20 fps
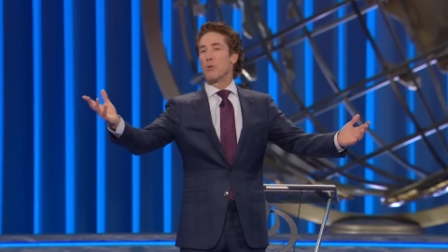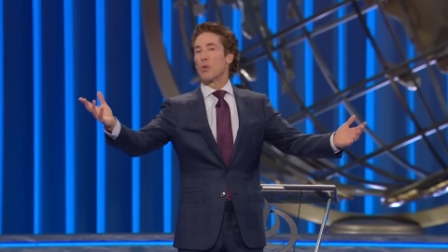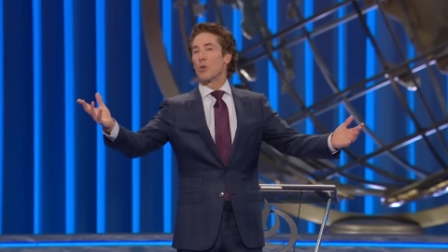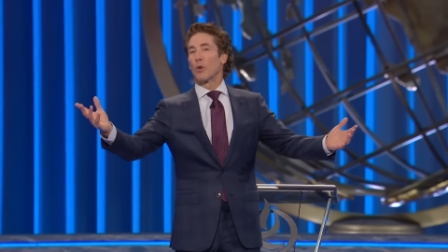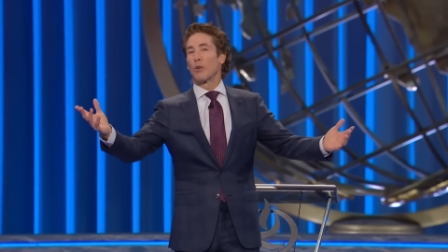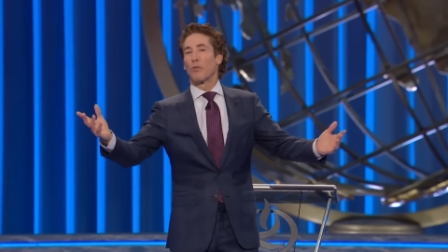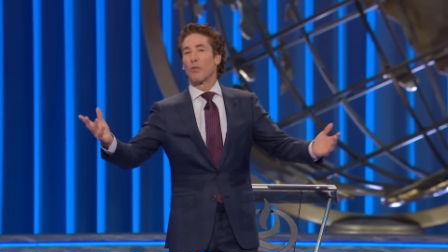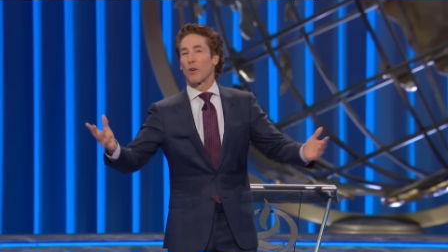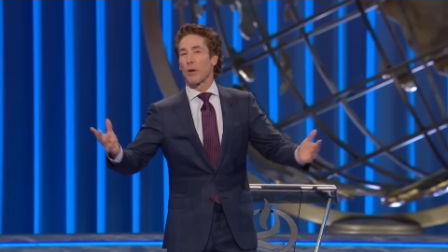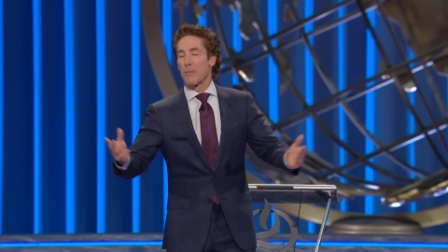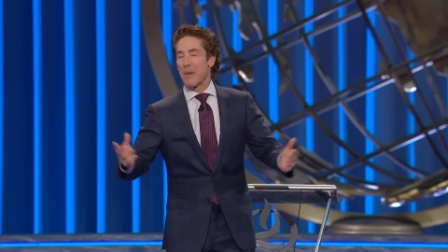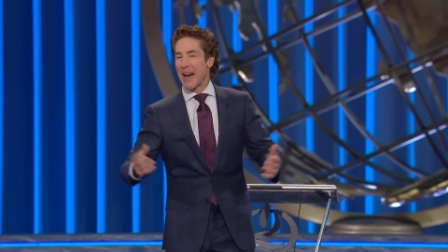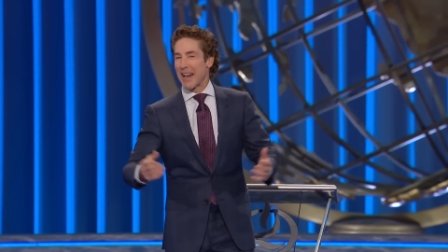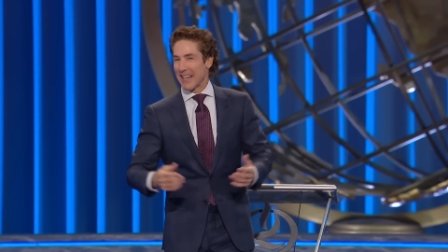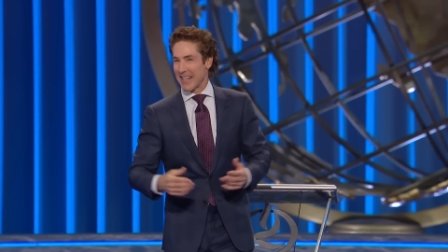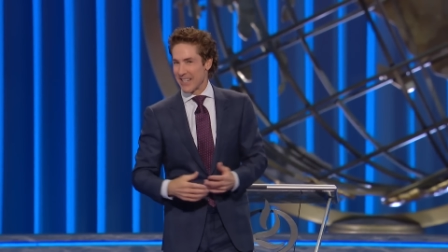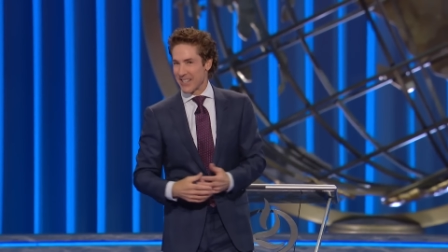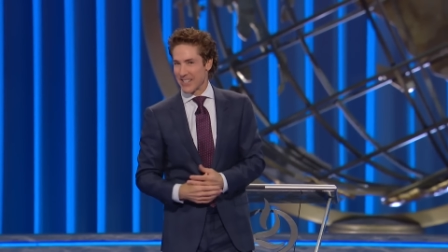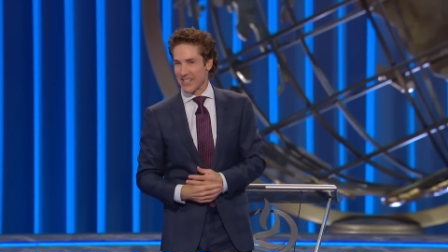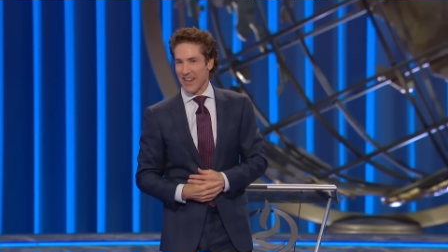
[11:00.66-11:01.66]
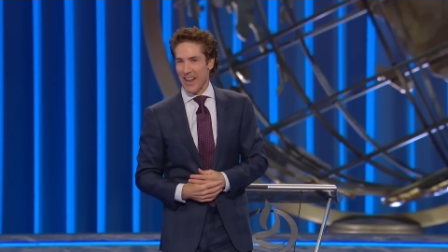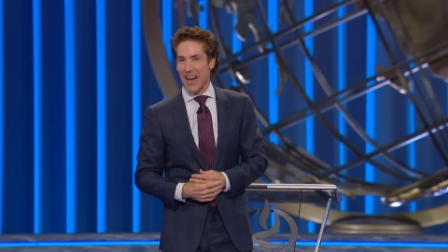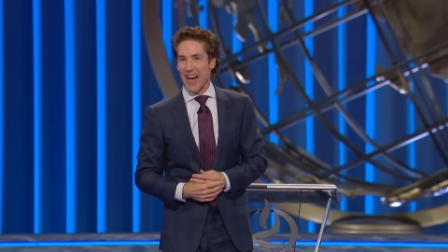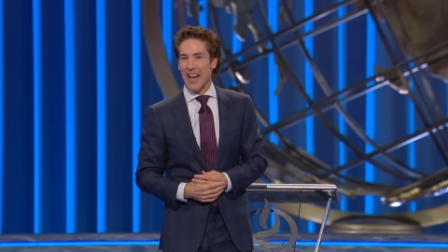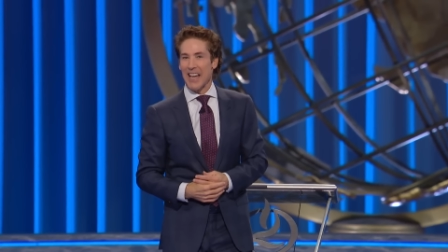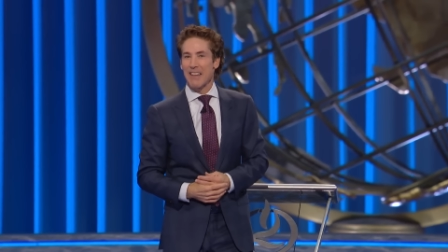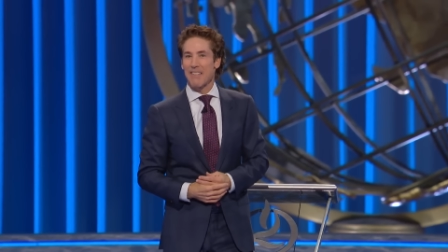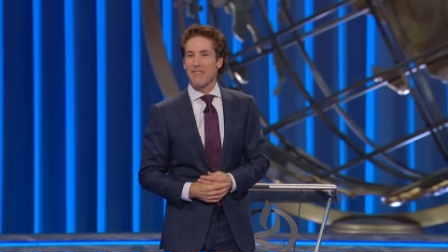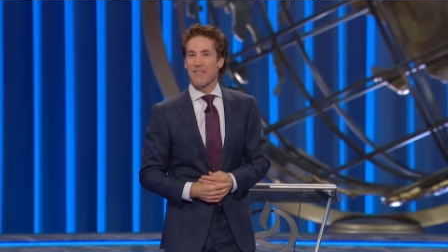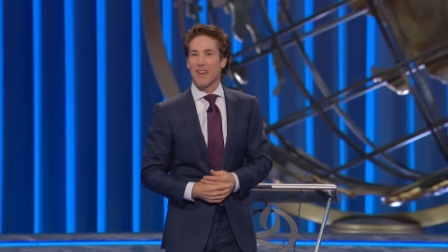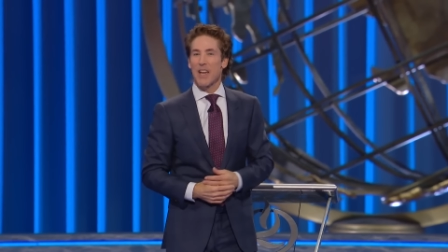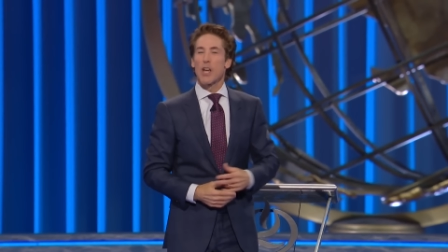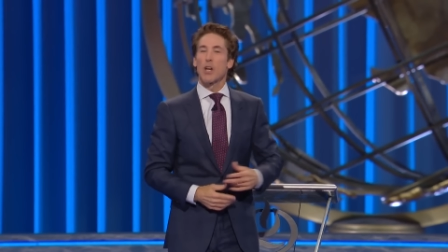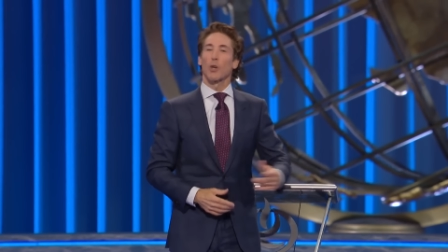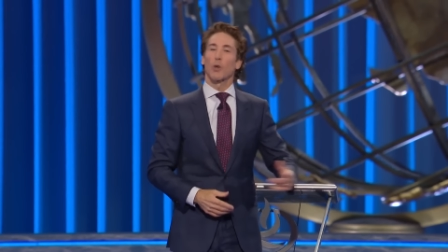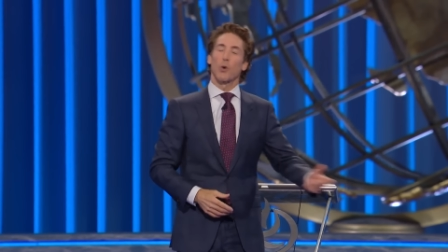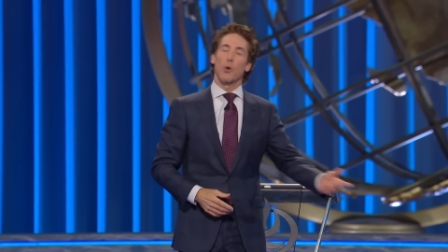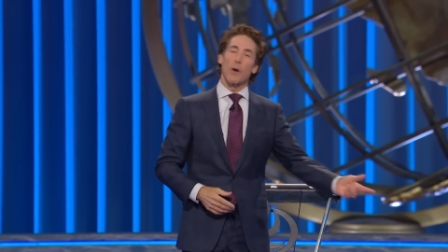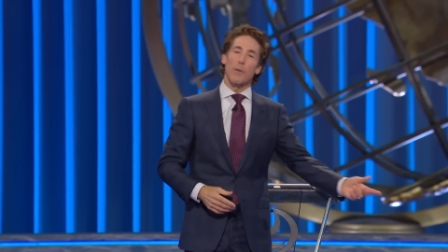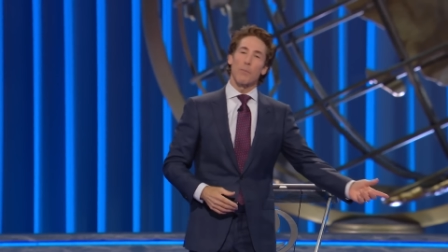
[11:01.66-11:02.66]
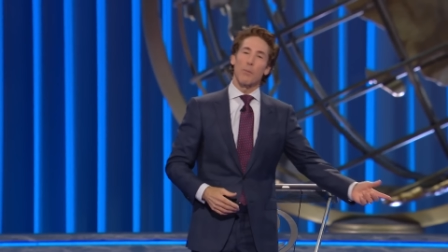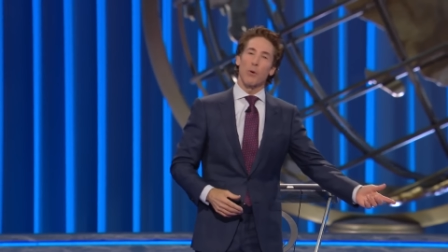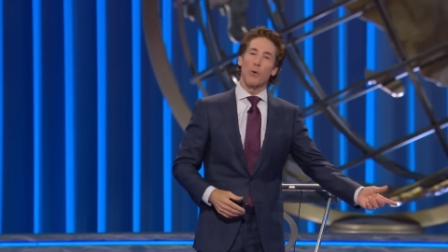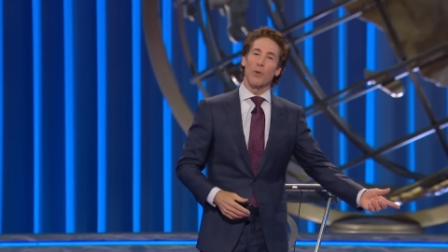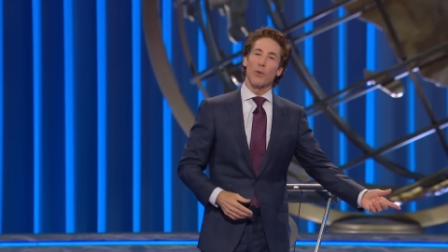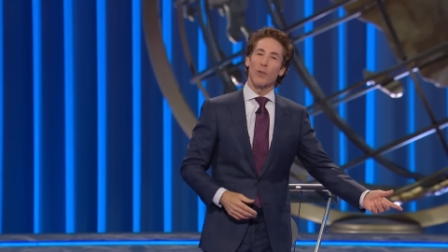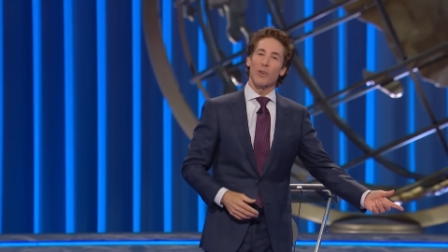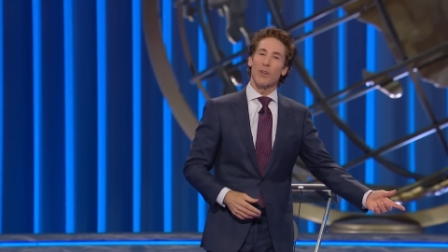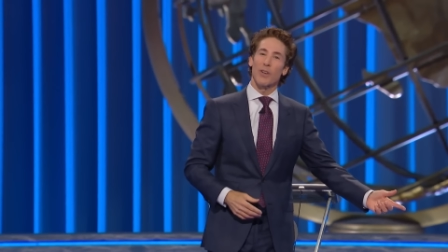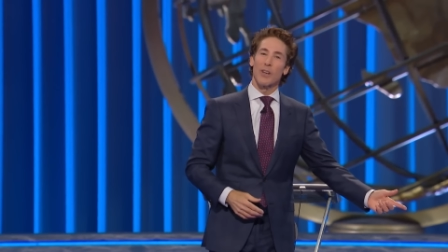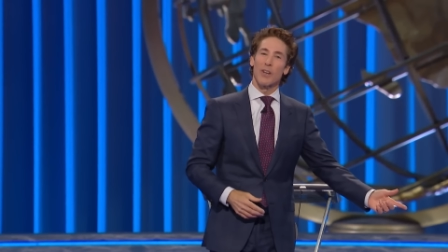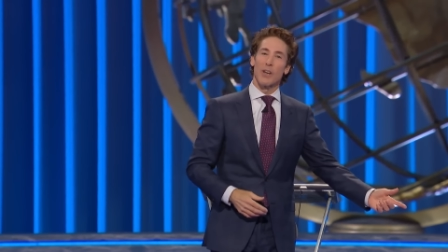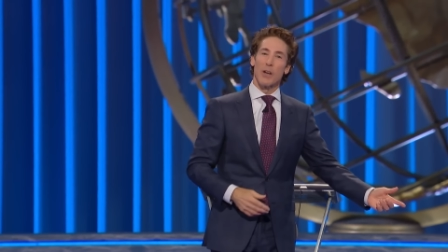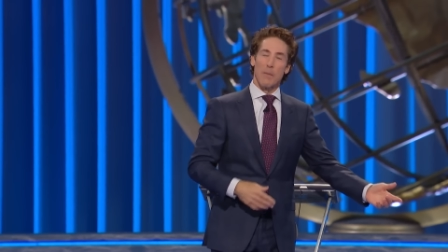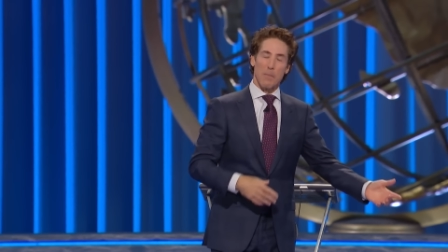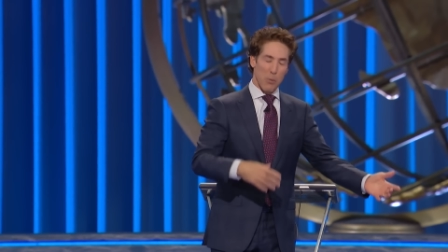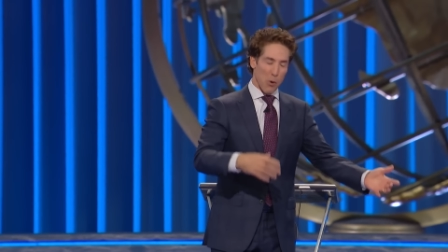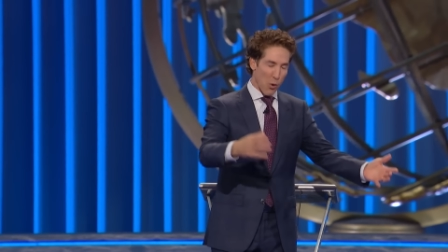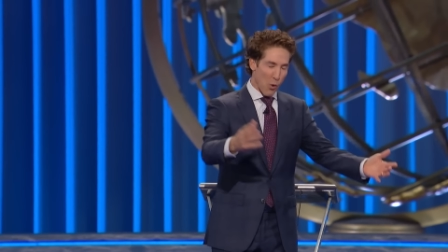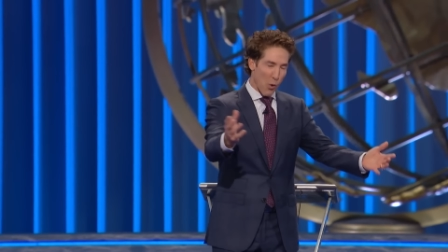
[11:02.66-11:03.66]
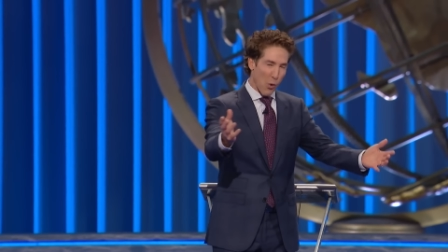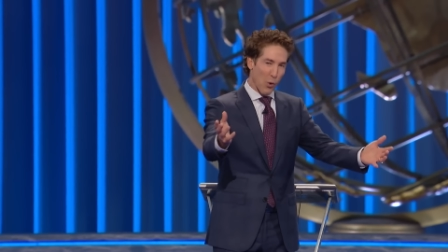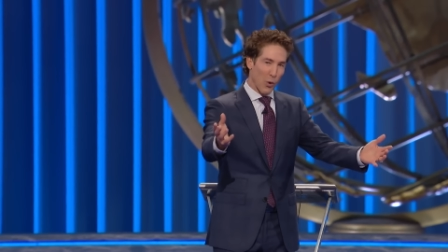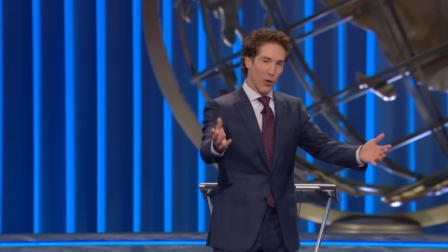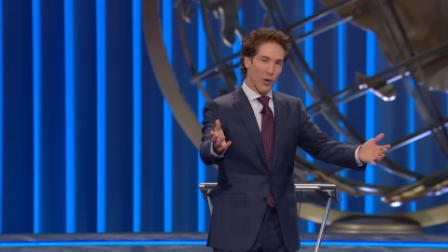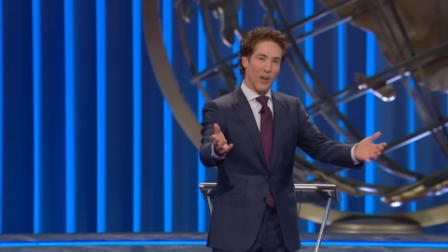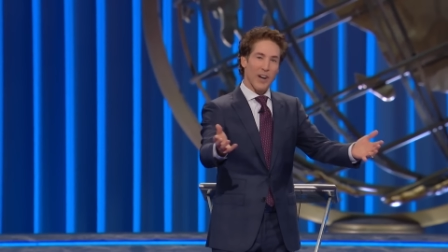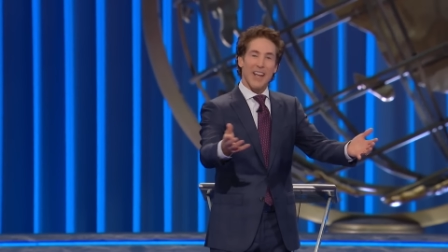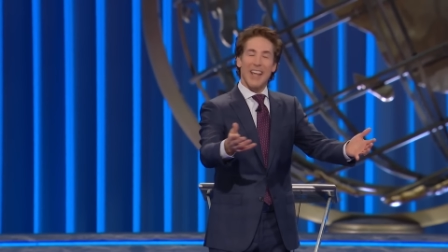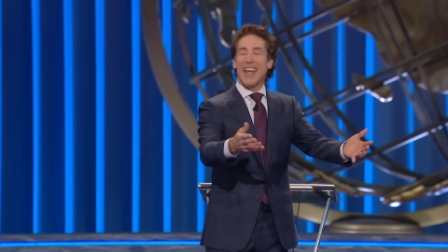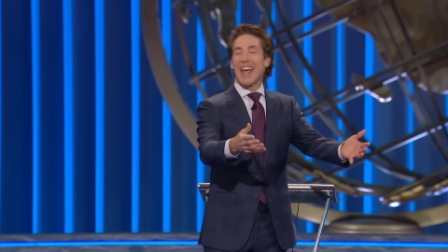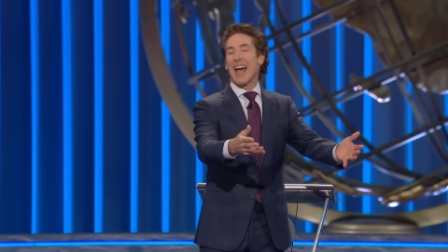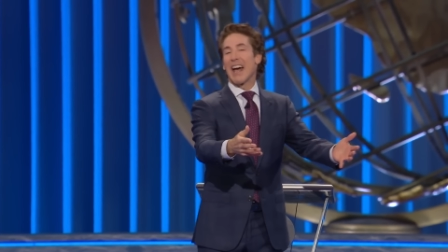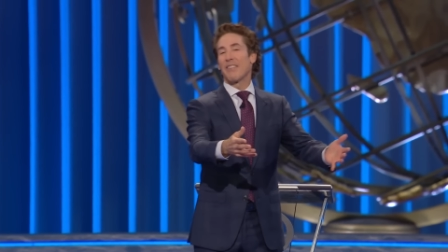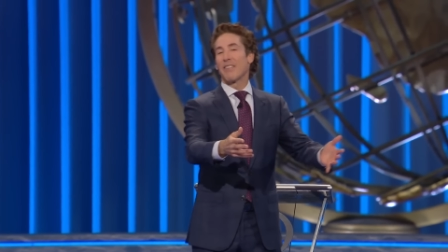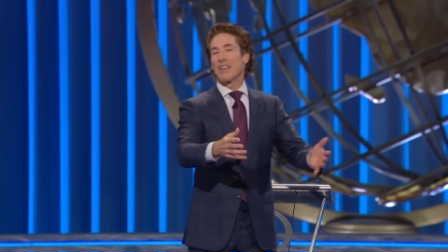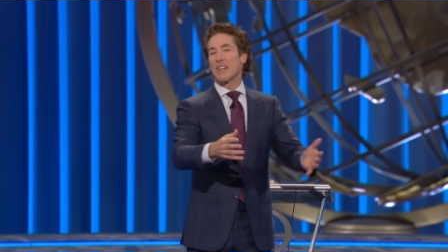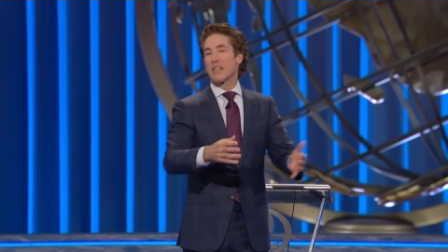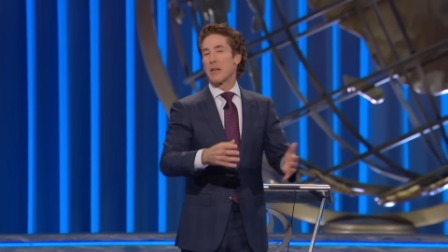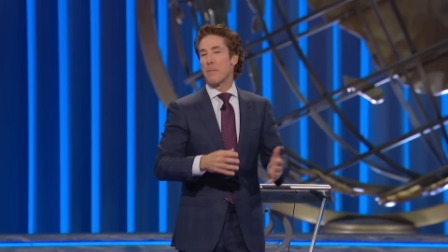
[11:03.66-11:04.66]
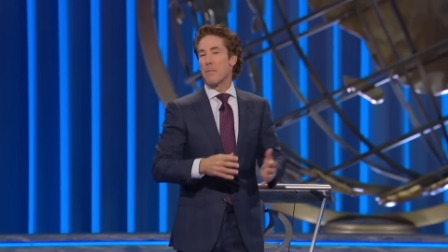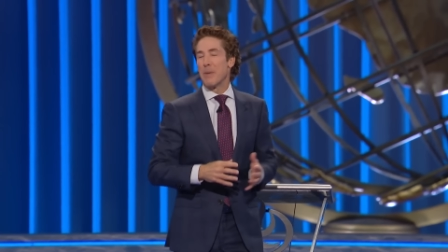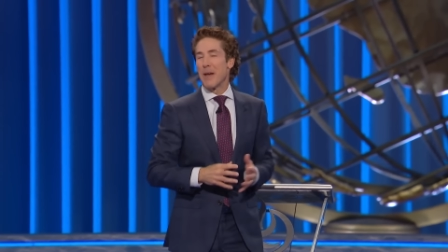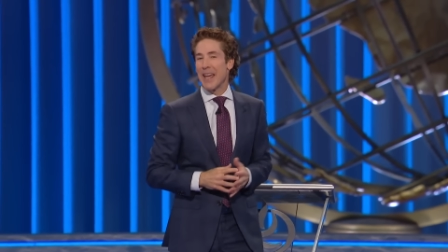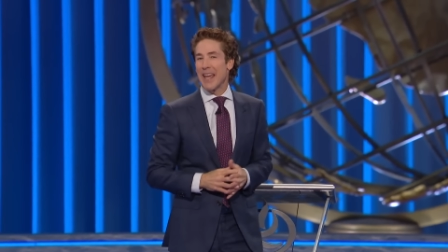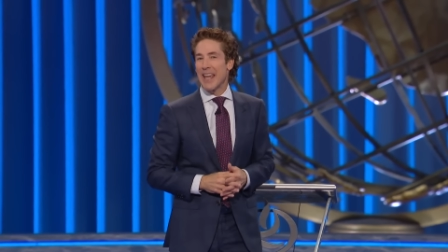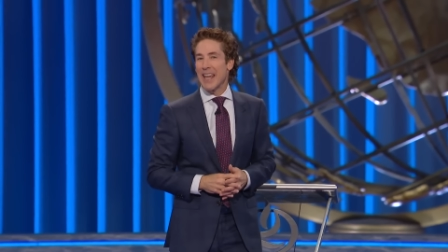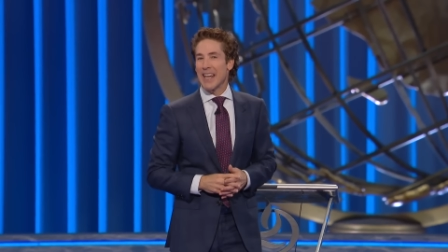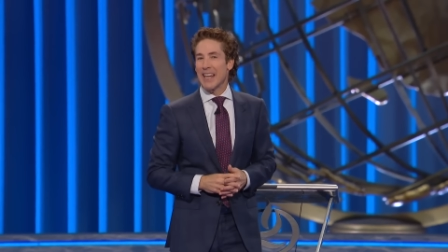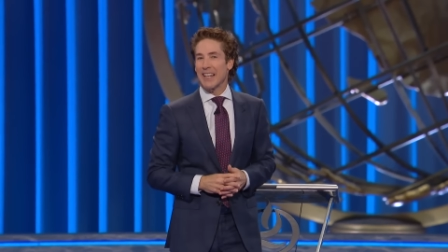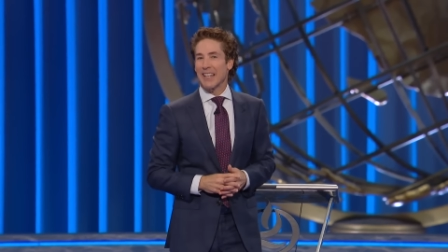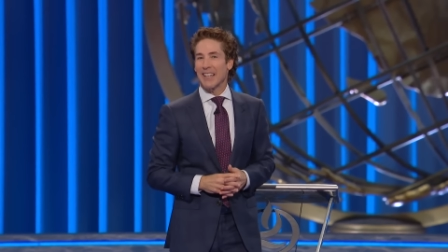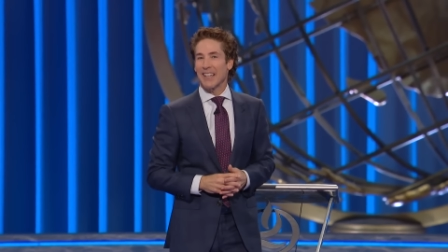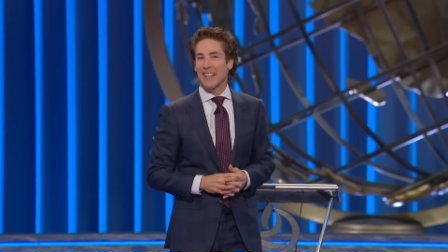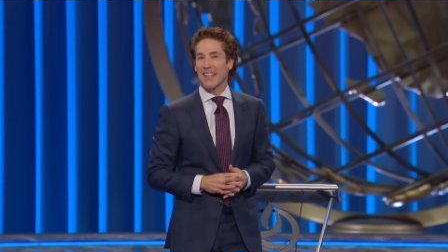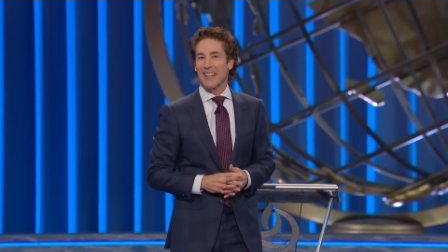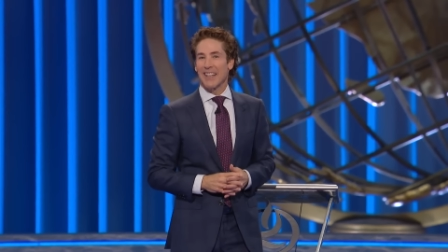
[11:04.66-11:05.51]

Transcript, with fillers: beautiful about his life, crippled, poor, having to beg.